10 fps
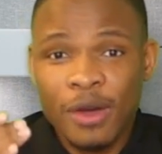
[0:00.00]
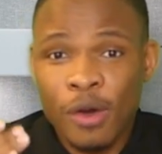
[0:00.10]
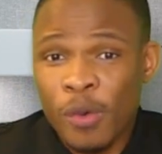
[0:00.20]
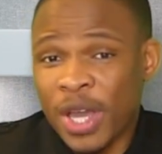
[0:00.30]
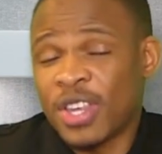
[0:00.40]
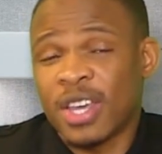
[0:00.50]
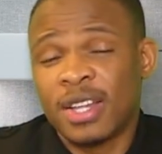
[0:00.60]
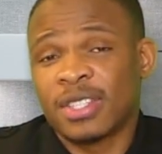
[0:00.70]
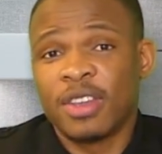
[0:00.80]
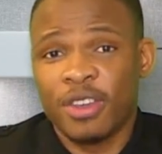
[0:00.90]
or why she
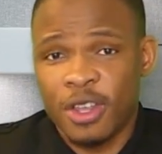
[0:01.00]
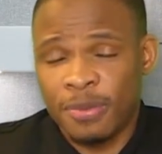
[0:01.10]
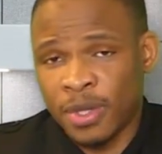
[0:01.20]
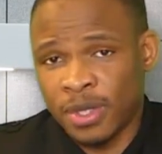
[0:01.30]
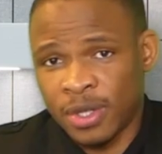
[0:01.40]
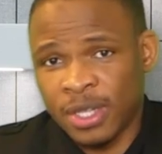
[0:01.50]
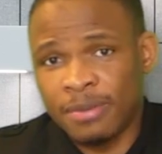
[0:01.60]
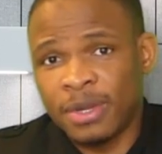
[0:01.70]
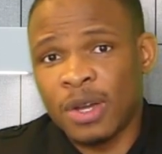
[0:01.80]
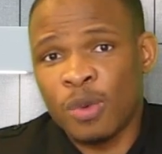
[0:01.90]
can't engage me on social
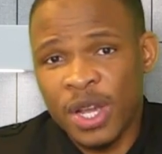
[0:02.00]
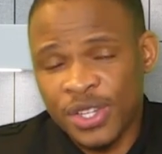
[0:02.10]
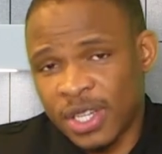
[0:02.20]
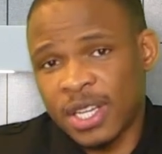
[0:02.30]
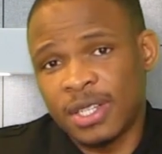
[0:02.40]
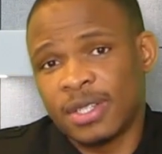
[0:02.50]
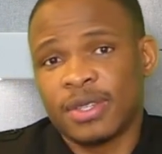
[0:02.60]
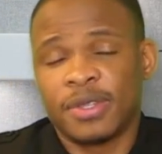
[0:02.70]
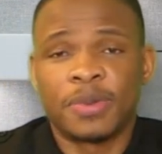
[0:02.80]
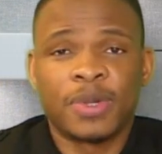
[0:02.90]
media, why she can't
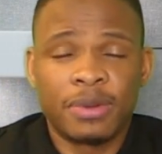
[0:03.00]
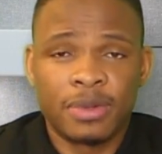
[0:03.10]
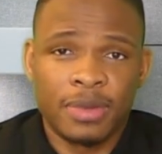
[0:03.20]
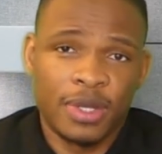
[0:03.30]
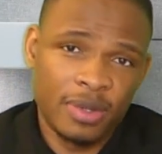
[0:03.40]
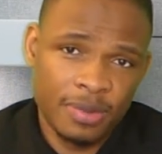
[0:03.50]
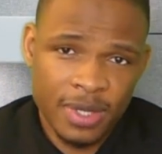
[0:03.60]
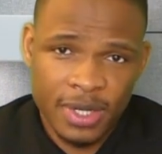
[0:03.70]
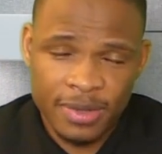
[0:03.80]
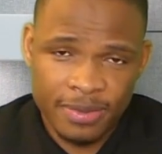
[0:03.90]
subscribe to my YouTube
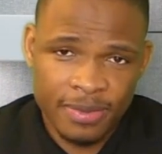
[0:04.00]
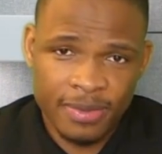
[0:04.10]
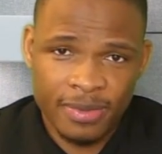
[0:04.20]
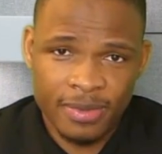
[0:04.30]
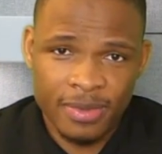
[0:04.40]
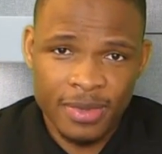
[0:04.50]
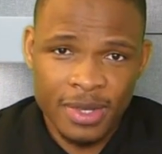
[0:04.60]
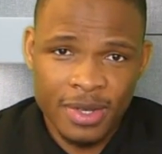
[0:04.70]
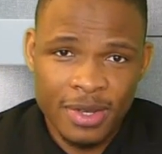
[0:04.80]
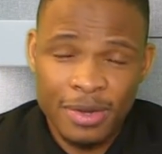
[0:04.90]
channel.
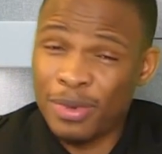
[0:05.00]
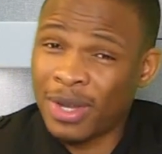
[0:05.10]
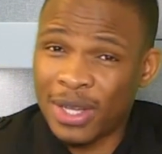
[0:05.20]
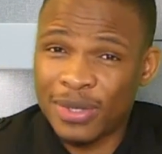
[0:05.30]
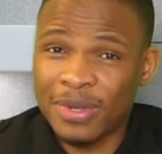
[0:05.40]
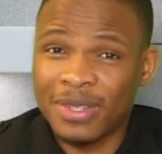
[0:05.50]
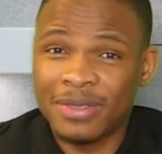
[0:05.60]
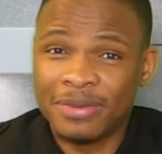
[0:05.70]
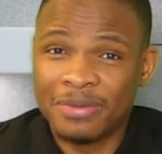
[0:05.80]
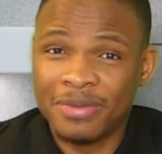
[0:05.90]
But guess what?
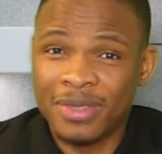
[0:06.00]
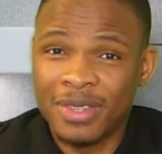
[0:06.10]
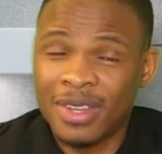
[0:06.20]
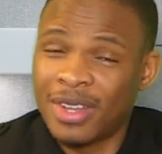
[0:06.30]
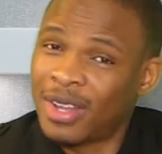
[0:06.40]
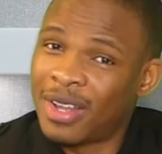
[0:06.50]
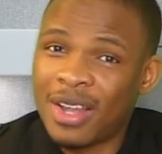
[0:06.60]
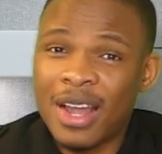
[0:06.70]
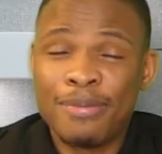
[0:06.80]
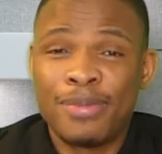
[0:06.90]

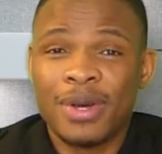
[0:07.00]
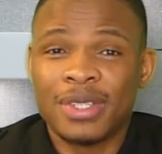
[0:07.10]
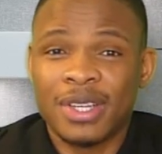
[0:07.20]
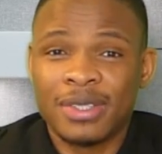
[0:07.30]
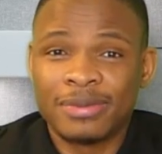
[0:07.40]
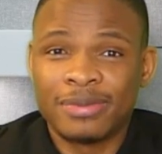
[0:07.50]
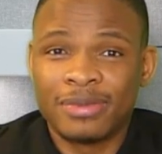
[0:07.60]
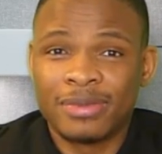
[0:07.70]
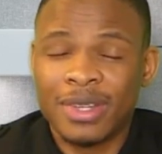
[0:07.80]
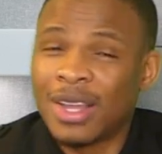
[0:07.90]
I blocked her.
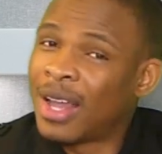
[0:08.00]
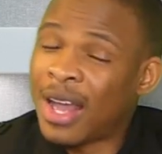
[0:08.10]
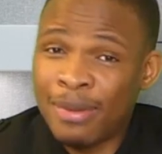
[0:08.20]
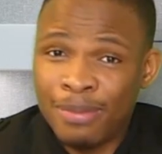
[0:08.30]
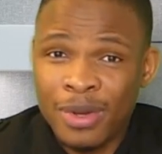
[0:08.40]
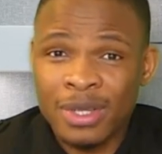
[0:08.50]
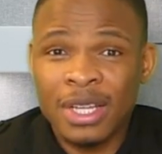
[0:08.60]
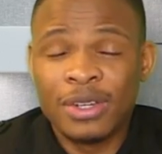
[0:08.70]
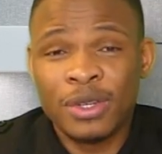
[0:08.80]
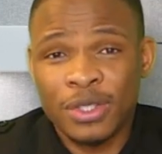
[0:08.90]
I blocked
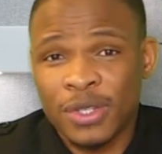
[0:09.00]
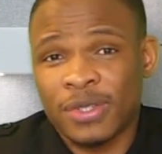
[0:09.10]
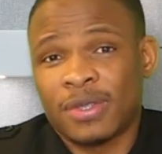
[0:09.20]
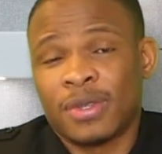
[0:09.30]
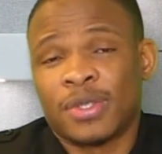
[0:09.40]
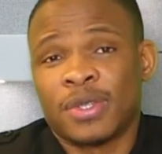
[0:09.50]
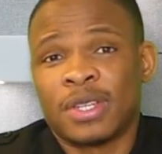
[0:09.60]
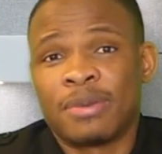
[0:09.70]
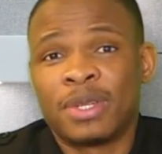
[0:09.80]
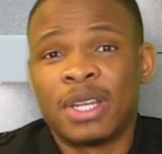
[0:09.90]
her not just on
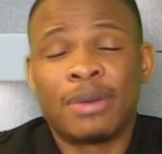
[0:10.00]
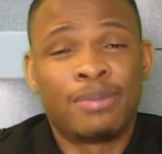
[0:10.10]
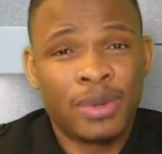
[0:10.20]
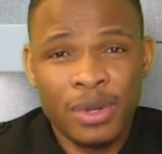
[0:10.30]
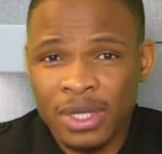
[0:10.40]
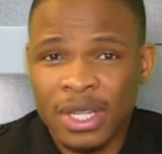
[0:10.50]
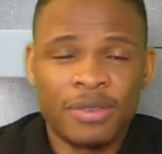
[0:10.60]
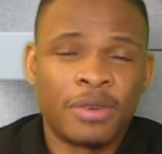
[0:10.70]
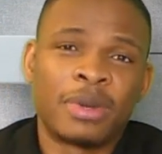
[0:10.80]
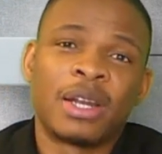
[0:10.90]
social media, I blocked her
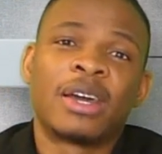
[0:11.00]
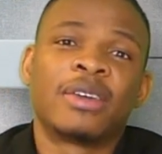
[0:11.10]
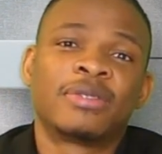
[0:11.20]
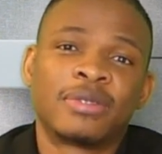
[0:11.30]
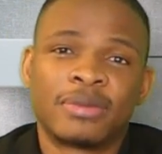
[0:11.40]
from my life.